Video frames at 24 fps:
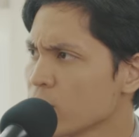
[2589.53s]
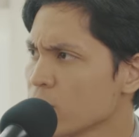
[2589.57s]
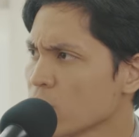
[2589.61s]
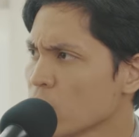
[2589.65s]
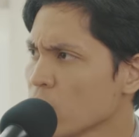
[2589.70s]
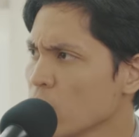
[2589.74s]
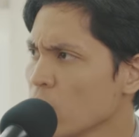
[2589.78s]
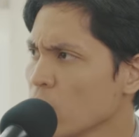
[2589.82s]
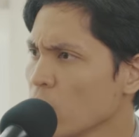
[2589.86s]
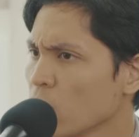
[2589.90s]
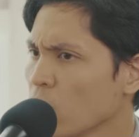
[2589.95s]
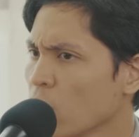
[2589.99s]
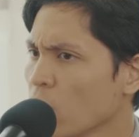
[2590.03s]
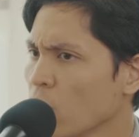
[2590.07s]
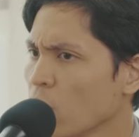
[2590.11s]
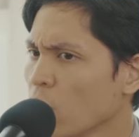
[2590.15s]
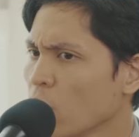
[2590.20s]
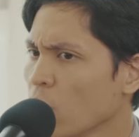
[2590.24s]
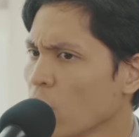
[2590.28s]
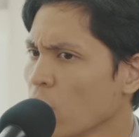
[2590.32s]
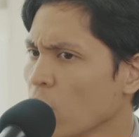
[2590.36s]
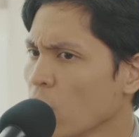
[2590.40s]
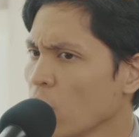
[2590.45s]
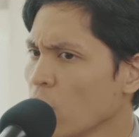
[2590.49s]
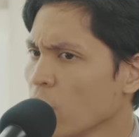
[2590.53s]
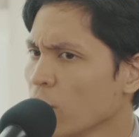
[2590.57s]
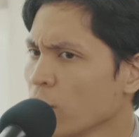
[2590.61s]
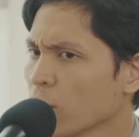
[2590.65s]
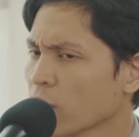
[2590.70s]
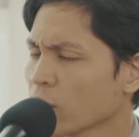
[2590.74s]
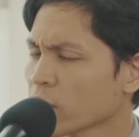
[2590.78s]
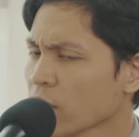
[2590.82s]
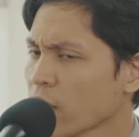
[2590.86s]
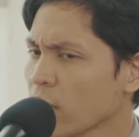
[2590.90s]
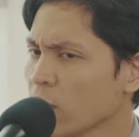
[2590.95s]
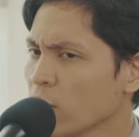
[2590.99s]
So
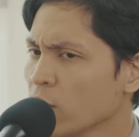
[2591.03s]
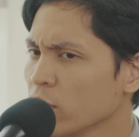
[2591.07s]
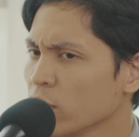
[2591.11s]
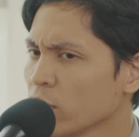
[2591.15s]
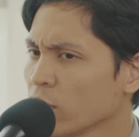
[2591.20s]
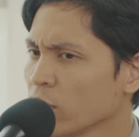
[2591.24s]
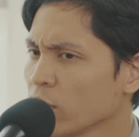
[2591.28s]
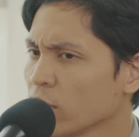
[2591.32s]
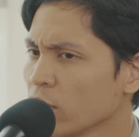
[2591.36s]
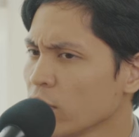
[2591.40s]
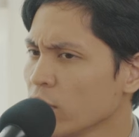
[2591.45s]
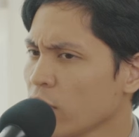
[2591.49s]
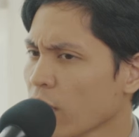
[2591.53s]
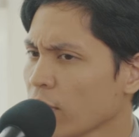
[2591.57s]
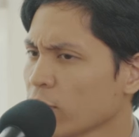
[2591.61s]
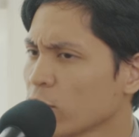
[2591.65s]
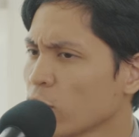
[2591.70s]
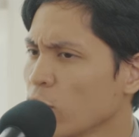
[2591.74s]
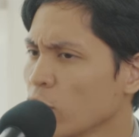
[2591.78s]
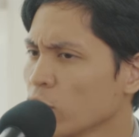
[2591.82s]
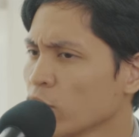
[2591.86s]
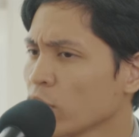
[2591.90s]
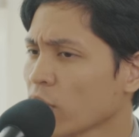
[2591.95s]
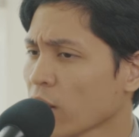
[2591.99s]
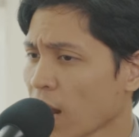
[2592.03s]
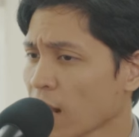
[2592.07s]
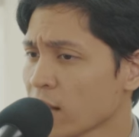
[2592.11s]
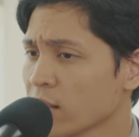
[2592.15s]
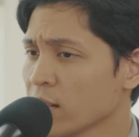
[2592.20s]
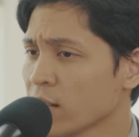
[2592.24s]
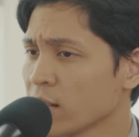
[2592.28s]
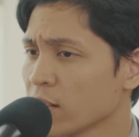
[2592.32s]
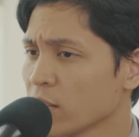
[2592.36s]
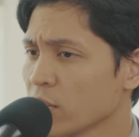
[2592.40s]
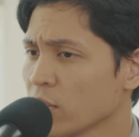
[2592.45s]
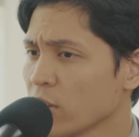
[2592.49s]
because I know you have to go to
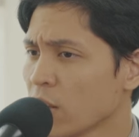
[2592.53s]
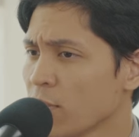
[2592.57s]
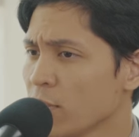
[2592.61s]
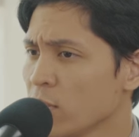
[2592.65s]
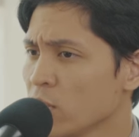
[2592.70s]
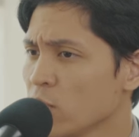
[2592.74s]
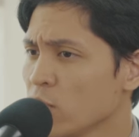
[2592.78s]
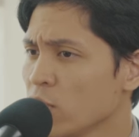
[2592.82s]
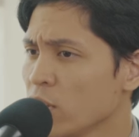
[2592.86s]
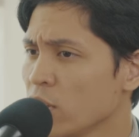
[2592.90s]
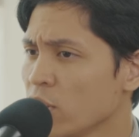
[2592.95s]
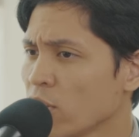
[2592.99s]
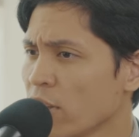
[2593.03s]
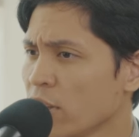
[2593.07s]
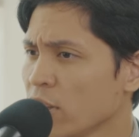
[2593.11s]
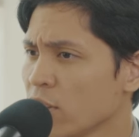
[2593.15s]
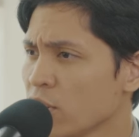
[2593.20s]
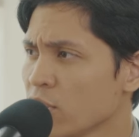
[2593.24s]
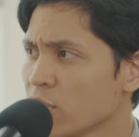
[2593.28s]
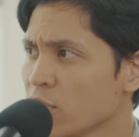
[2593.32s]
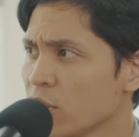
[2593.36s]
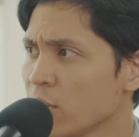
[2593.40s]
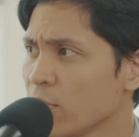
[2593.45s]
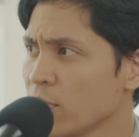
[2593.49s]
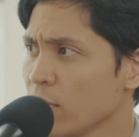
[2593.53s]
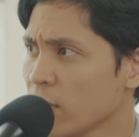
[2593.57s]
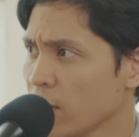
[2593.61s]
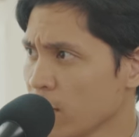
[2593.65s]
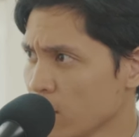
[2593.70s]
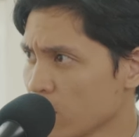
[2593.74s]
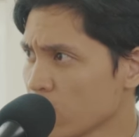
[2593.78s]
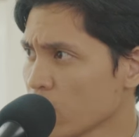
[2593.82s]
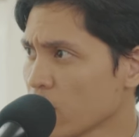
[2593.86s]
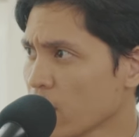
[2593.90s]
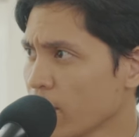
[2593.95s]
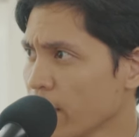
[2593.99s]
classes, so that means you did your internship
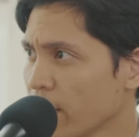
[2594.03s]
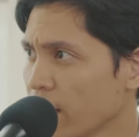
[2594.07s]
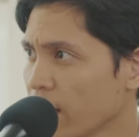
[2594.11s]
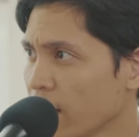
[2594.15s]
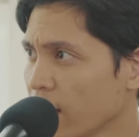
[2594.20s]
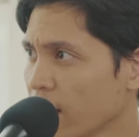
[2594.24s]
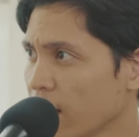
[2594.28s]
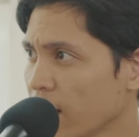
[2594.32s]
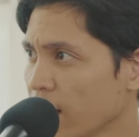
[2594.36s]
in Surabaya.